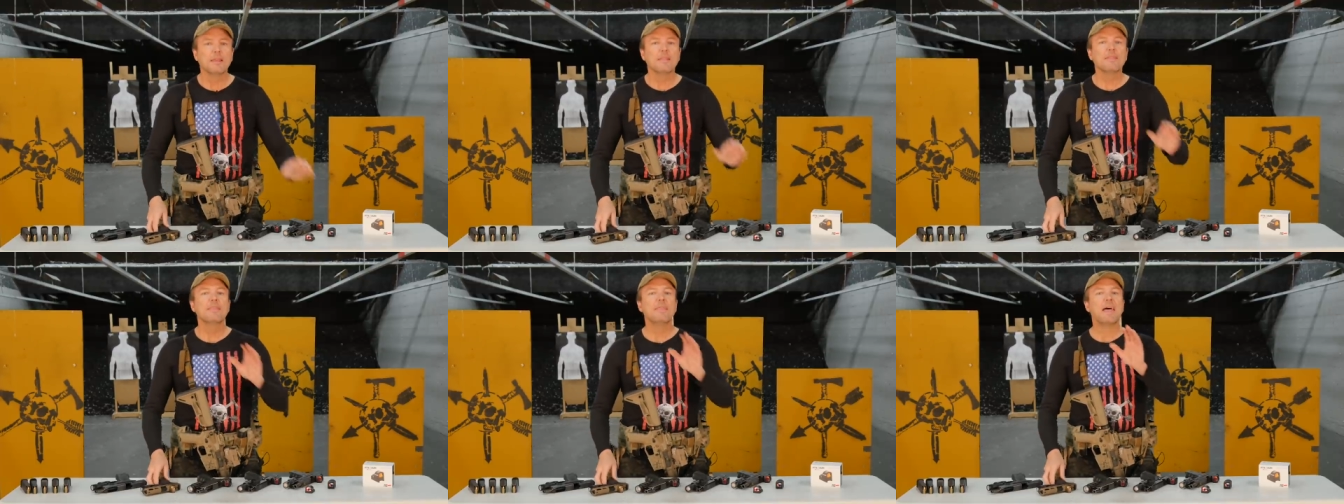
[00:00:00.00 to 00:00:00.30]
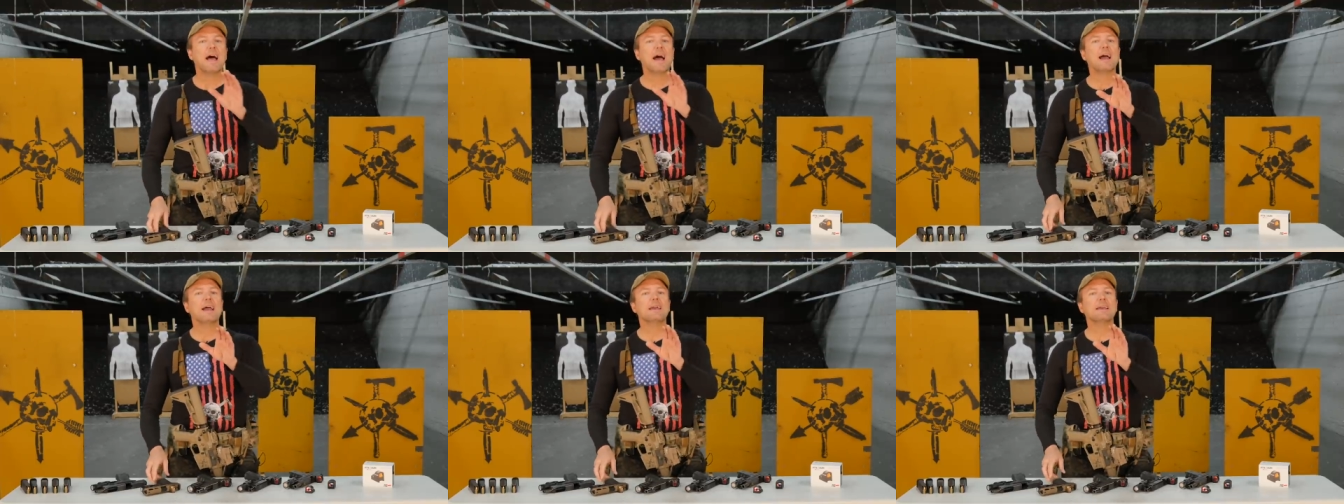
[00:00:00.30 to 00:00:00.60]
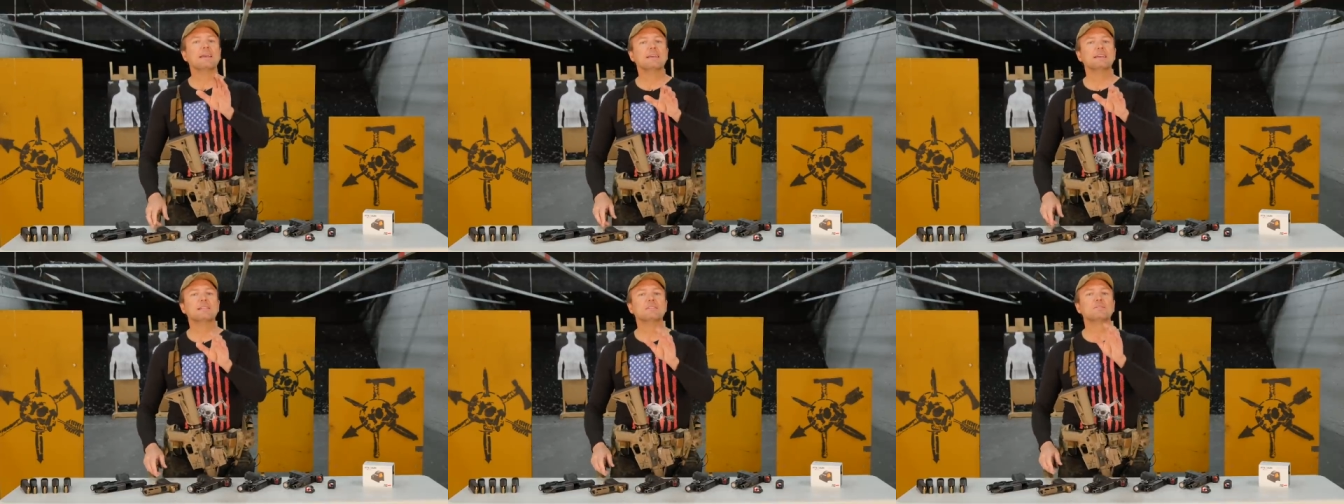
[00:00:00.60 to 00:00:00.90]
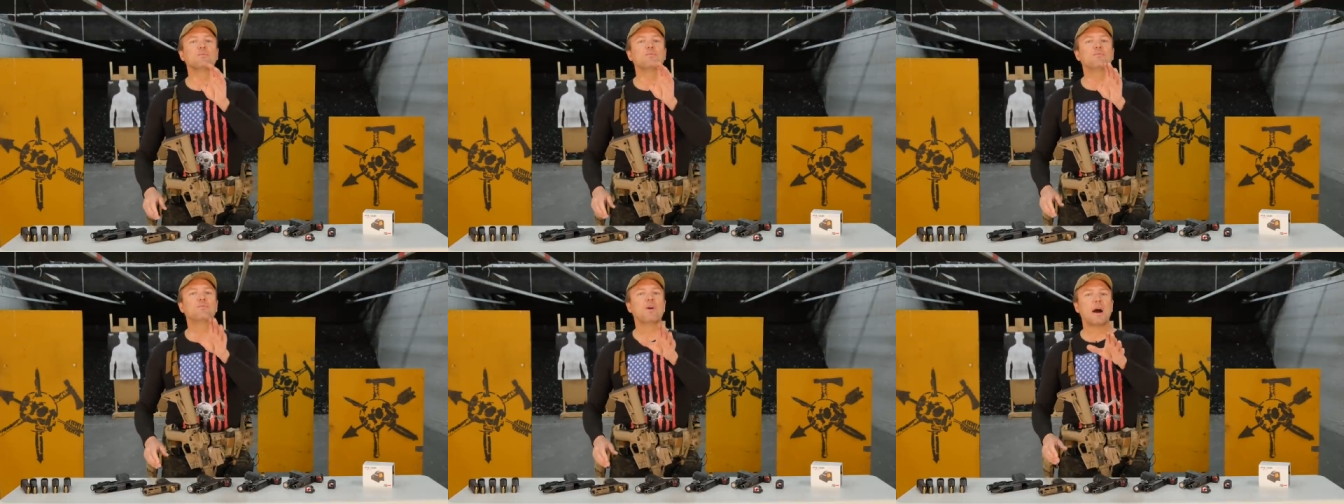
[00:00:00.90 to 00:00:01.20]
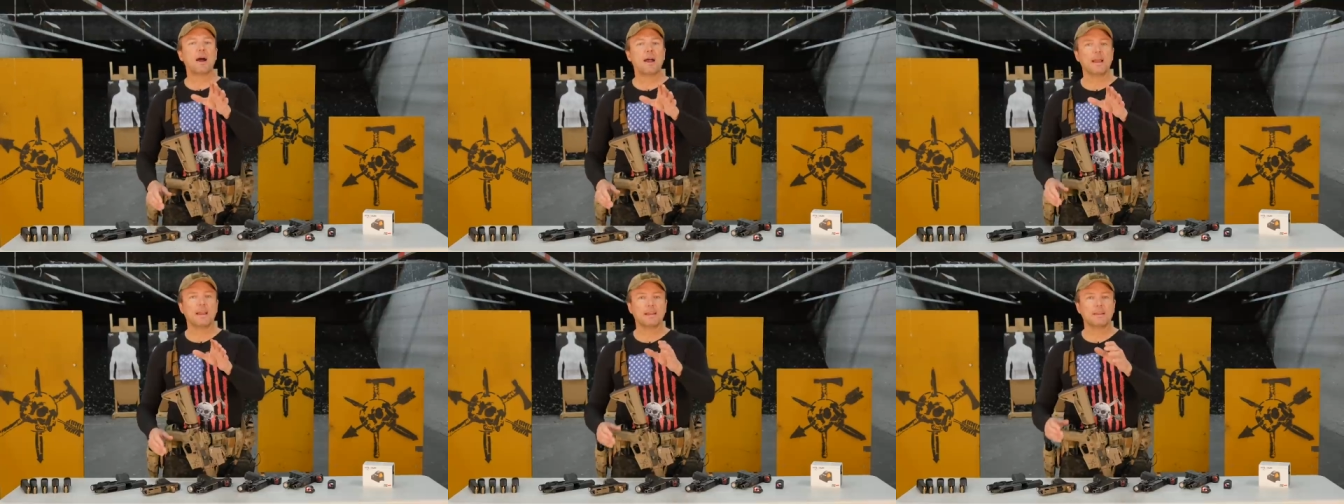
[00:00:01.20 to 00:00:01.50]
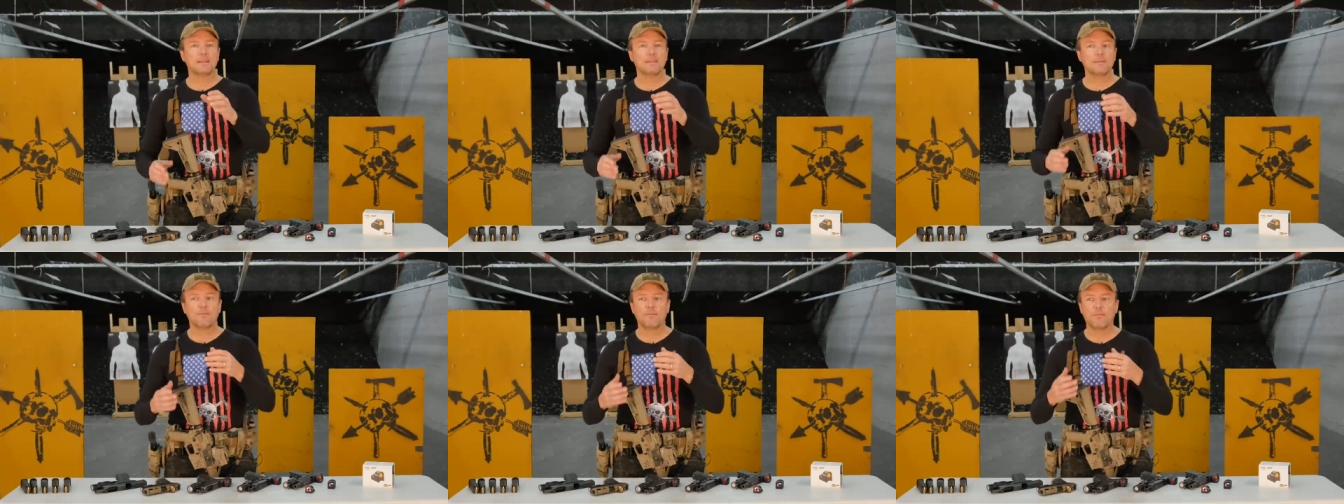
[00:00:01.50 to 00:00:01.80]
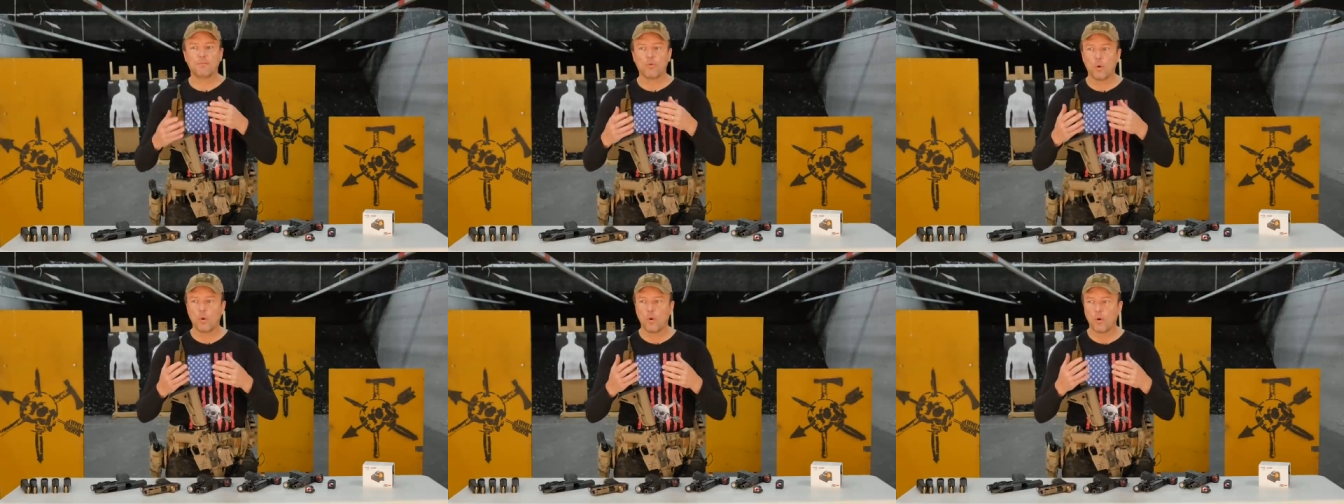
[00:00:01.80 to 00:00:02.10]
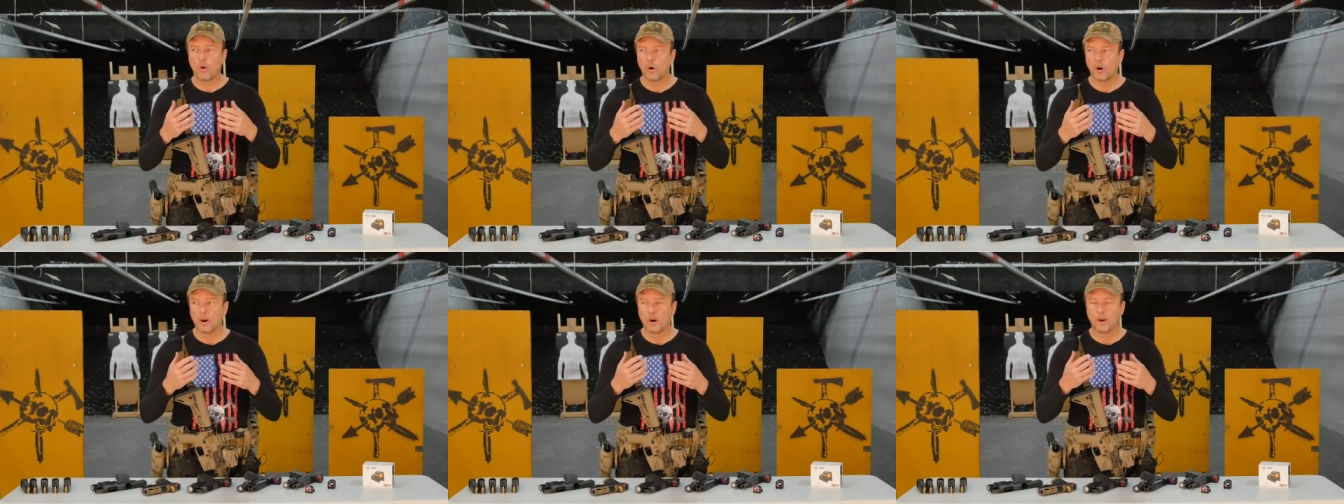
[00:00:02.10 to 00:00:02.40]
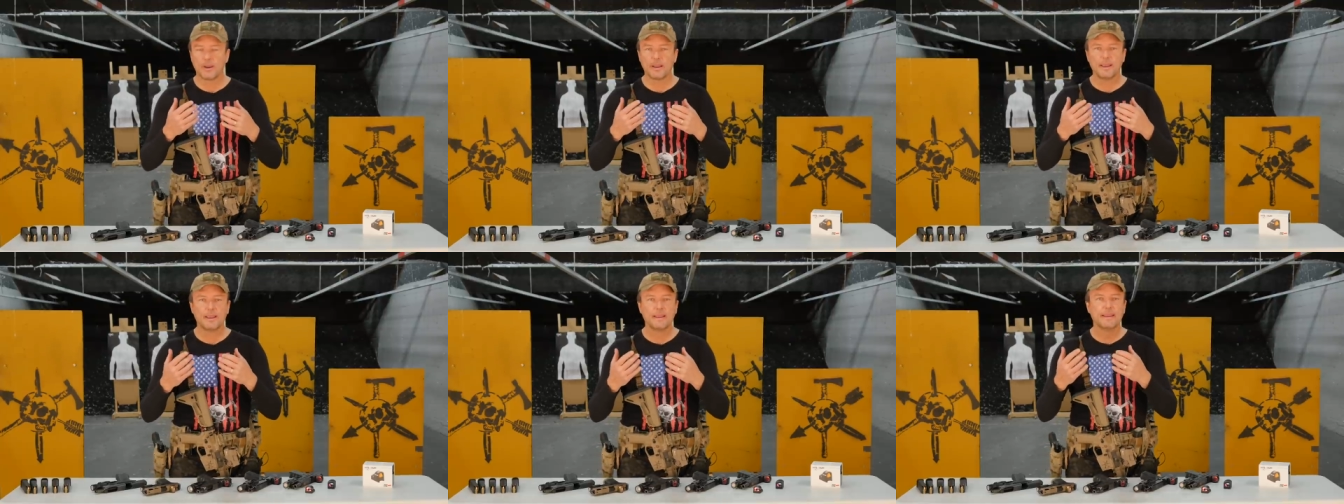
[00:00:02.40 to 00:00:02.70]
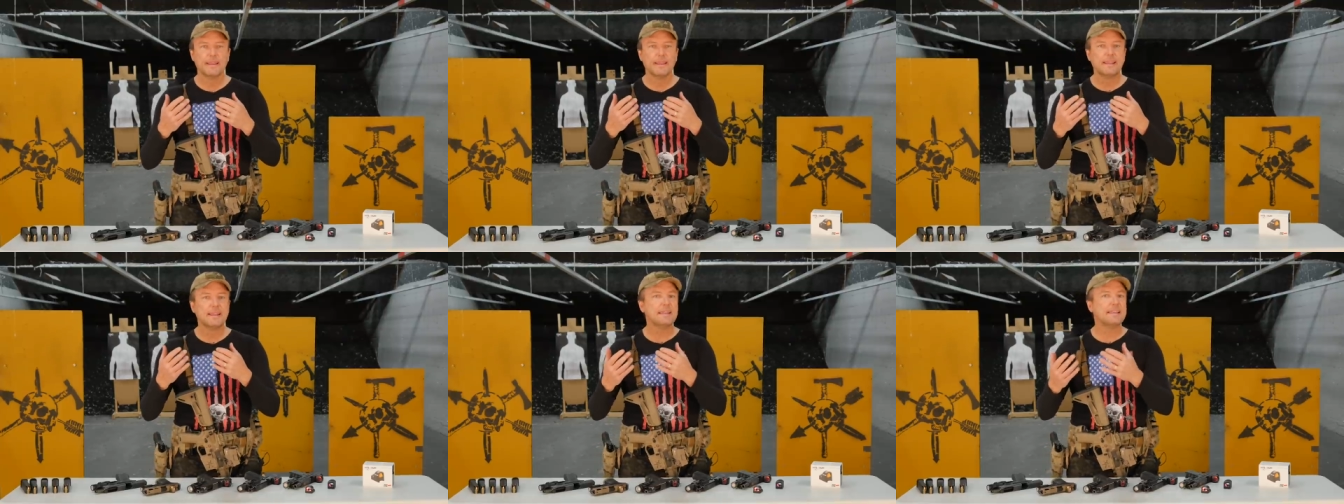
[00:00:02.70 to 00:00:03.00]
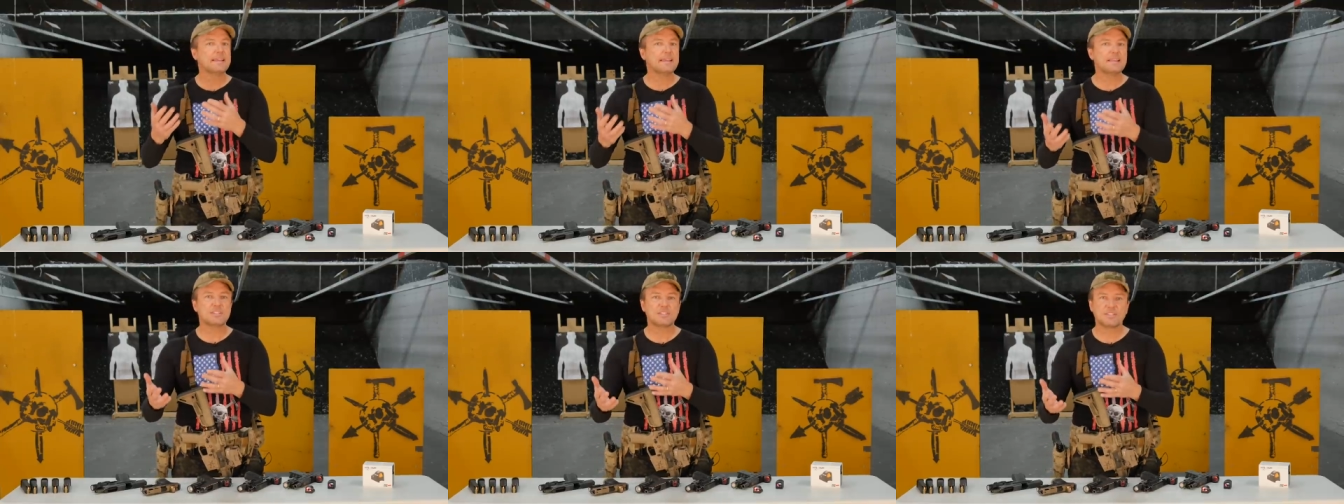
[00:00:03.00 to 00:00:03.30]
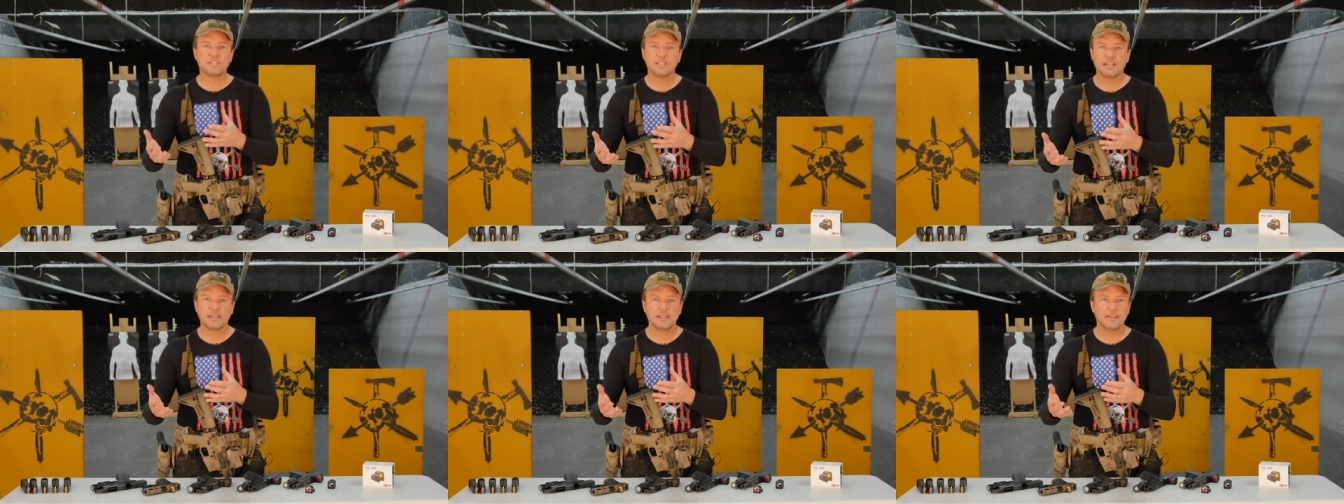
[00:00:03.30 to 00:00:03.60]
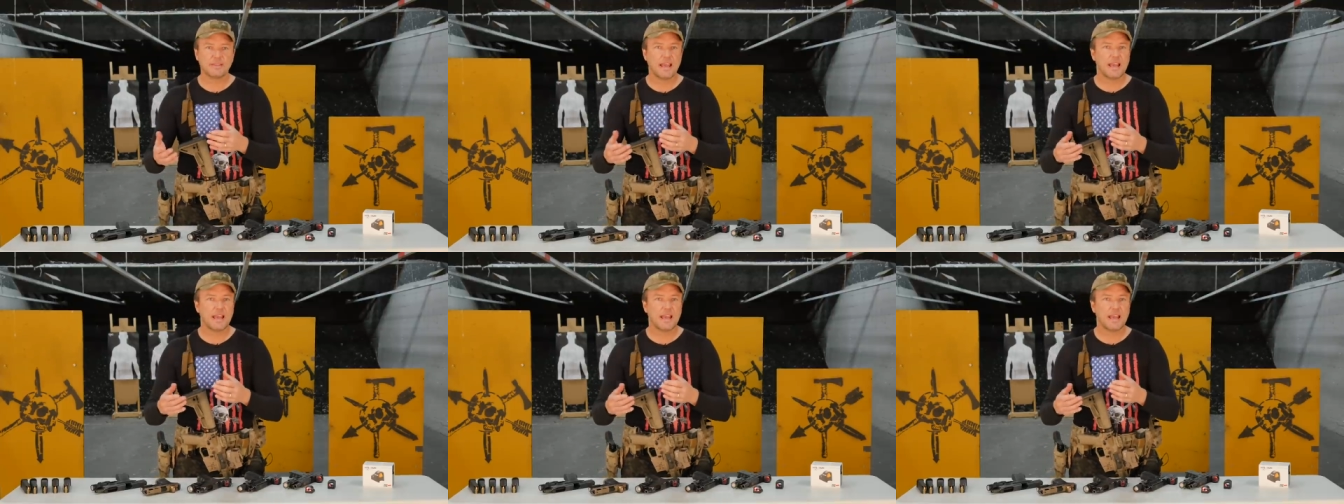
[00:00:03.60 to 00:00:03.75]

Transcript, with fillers: That is fine for EDC.